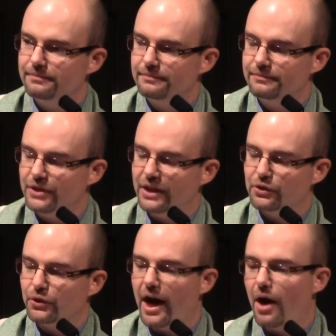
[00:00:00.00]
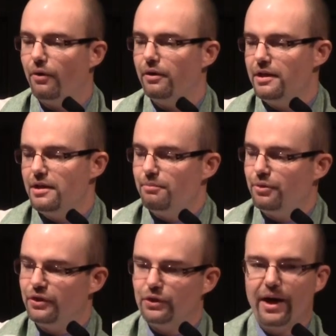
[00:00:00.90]
checked her out, put the
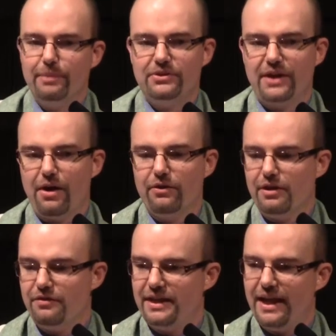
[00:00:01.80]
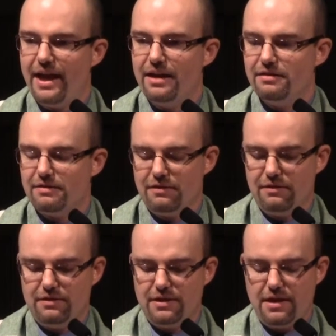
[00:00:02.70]
grapes down at the end,
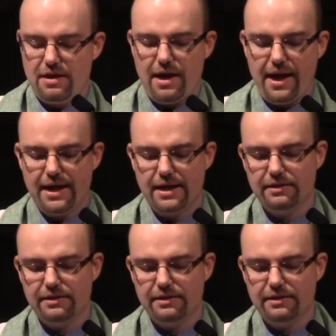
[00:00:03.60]
And